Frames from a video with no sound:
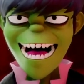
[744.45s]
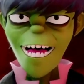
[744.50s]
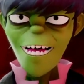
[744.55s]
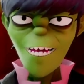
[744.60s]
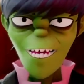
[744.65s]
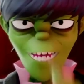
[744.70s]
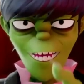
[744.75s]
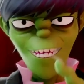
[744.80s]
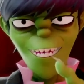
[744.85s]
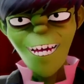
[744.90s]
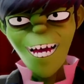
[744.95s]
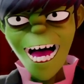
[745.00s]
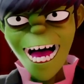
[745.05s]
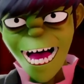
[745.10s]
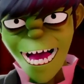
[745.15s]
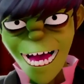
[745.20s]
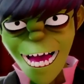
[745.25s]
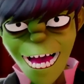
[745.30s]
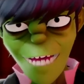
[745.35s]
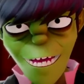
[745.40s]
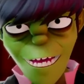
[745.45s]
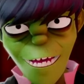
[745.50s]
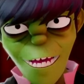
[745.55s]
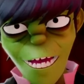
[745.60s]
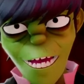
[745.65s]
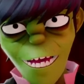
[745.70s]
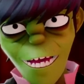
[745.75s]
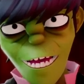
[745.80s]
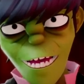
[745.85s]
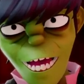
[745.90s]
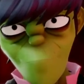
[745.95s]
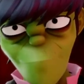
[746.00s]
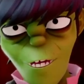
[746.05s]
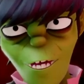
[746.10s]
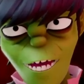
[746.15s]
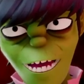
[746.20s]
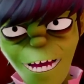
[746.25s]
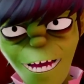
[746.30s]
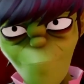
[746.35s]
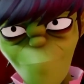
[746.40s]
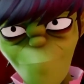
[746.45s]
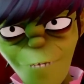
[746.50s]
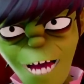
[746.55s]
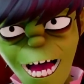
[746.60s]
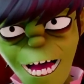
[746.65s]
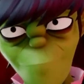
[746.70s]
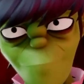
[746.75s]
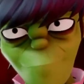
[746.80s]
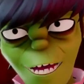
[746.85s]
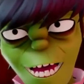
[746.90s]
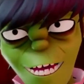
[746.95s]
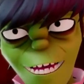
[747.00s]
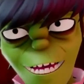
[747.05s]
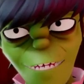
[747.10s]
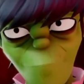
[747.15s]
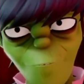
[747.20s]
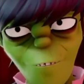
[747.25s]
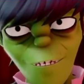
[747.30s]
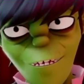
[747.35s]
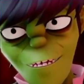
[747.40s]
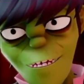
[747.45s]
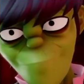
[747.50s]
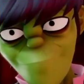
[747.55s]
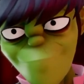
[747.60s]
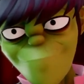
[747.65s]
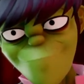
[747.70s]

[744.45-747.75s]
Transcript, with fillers: I gotta say, you know, collaborating with Bad Bunny was